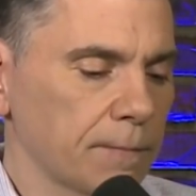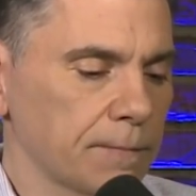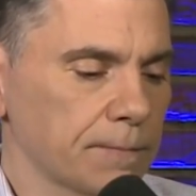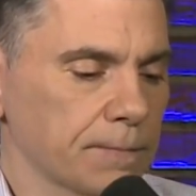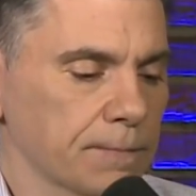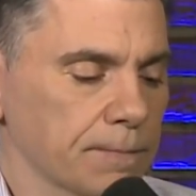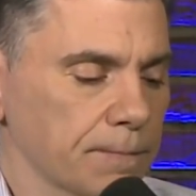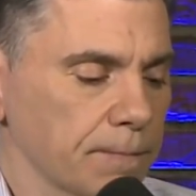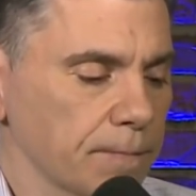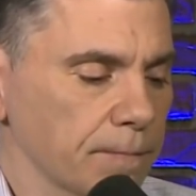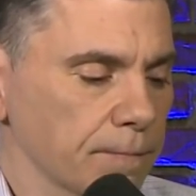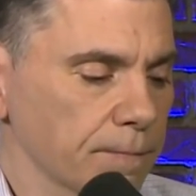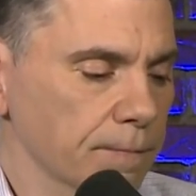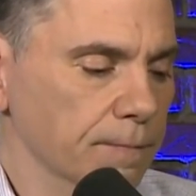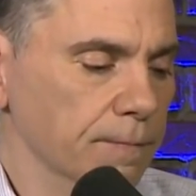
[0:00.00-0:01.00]

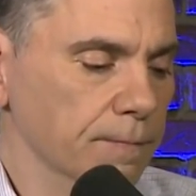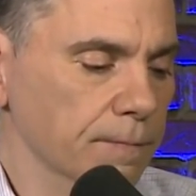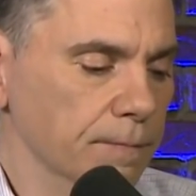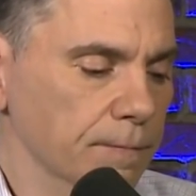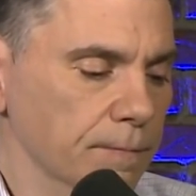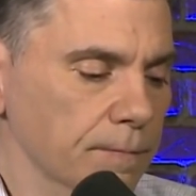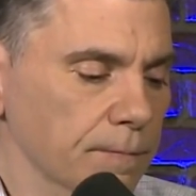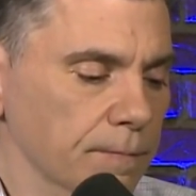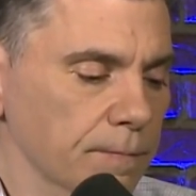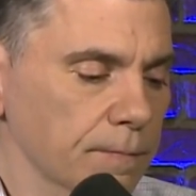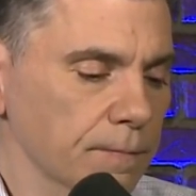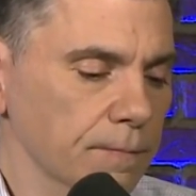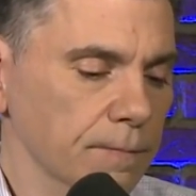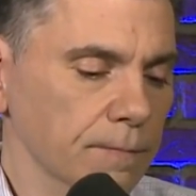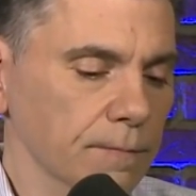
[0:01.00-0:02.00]

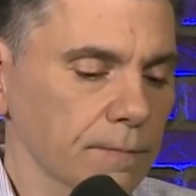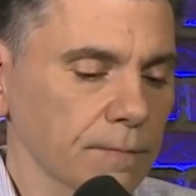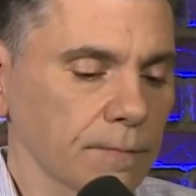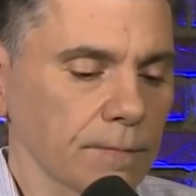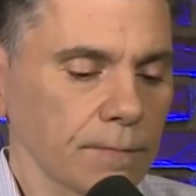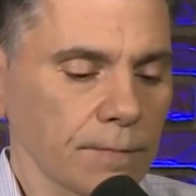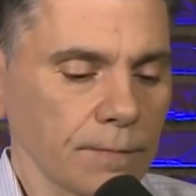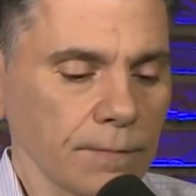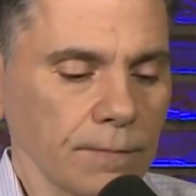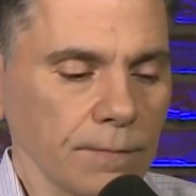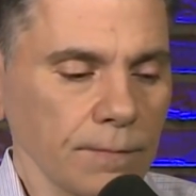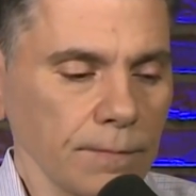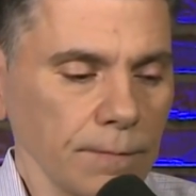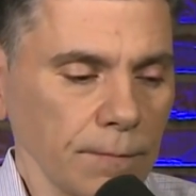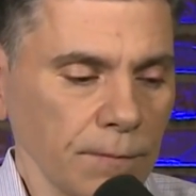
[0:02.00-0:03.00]

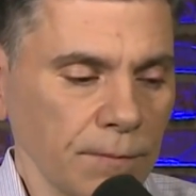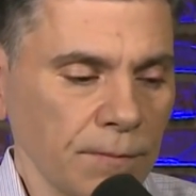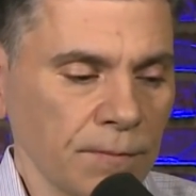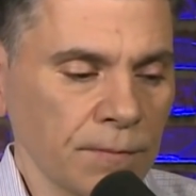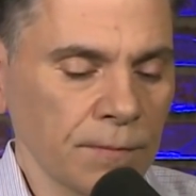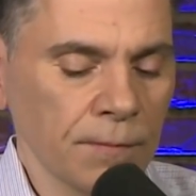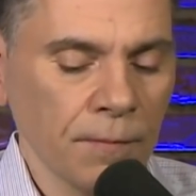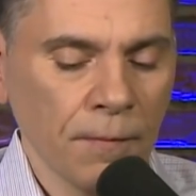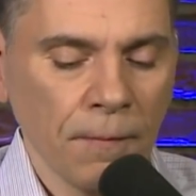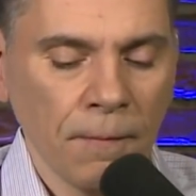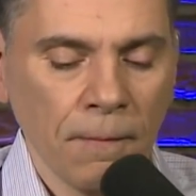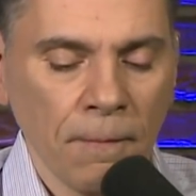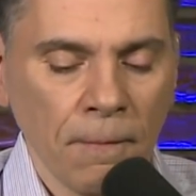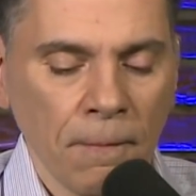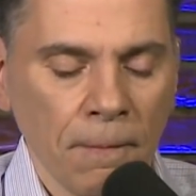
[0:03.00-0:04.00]

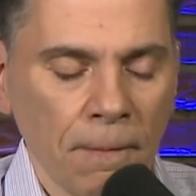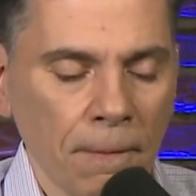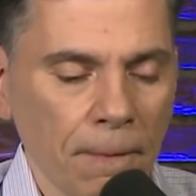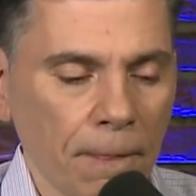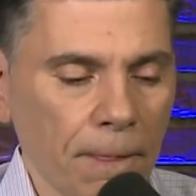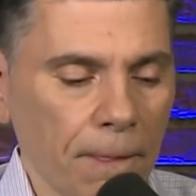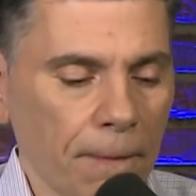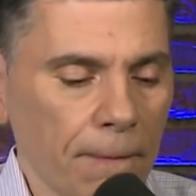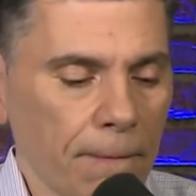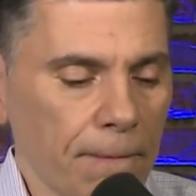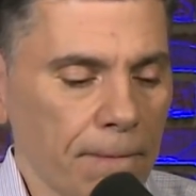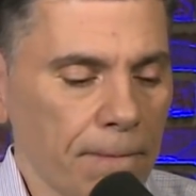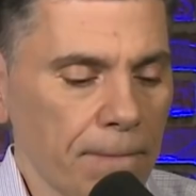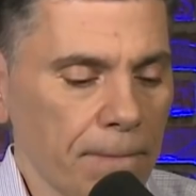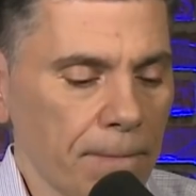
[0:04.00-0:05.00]

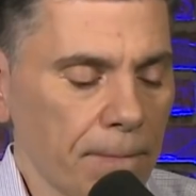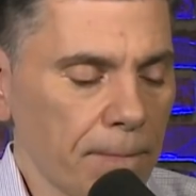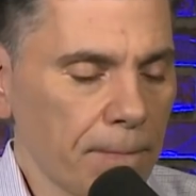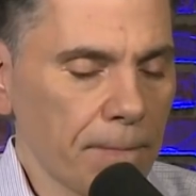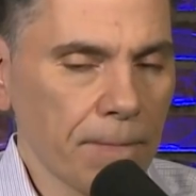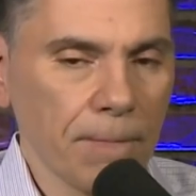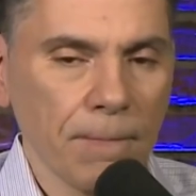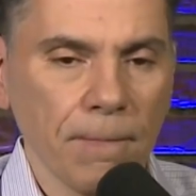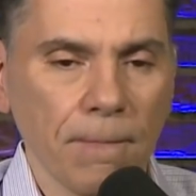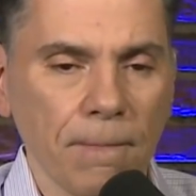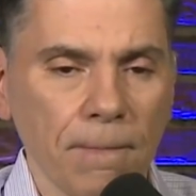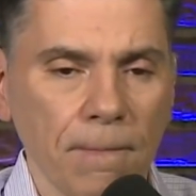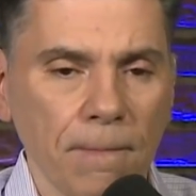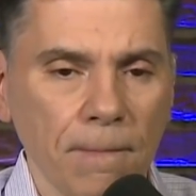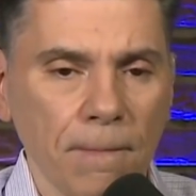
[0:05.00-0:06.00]

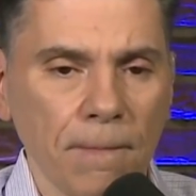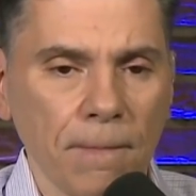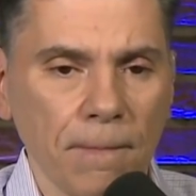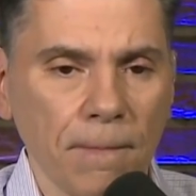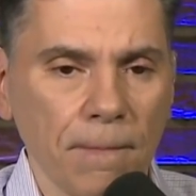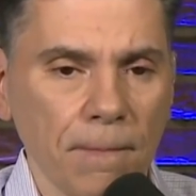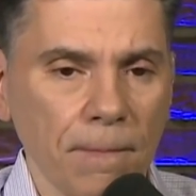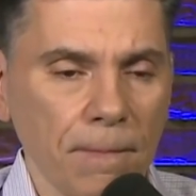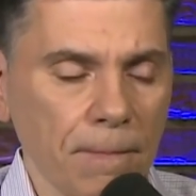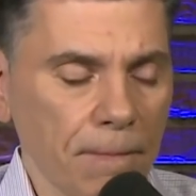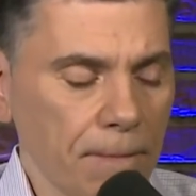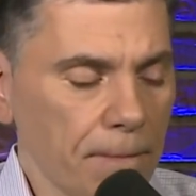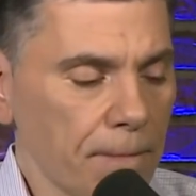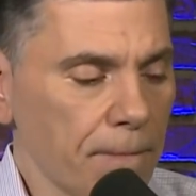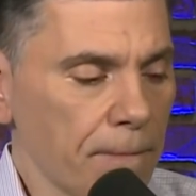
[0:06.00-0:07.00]

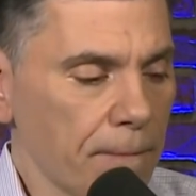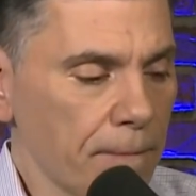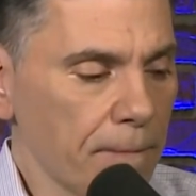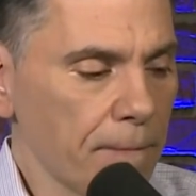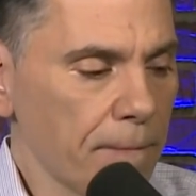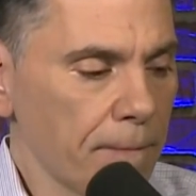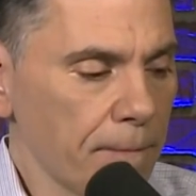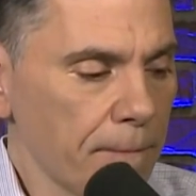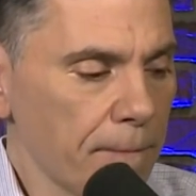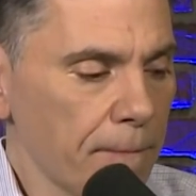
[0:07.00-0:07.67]
(silent)